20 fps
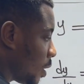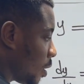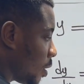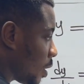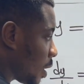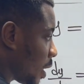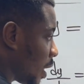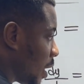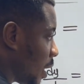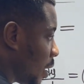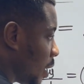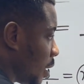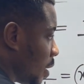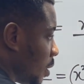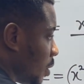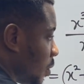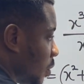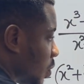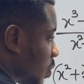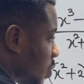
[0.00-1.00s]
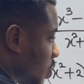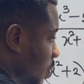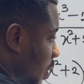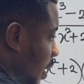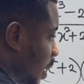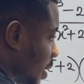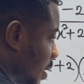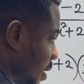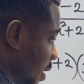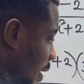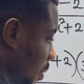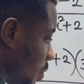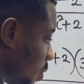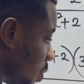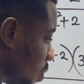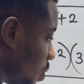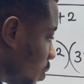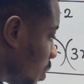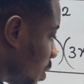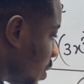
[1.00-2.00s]
okay? 2x times
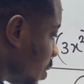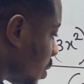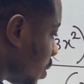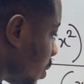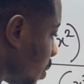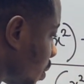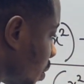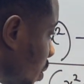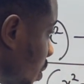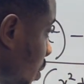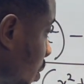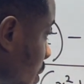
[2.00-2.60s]
2 gives us